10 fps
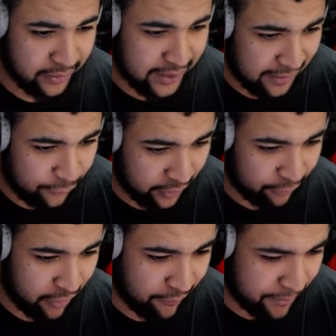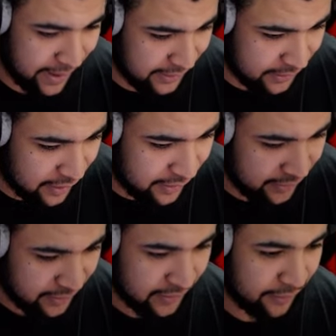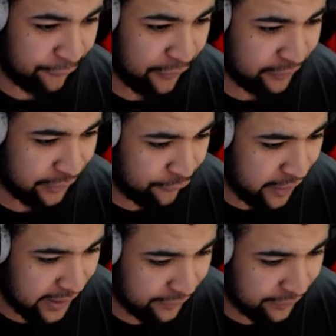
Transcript: ten for a Mania card, fifty-five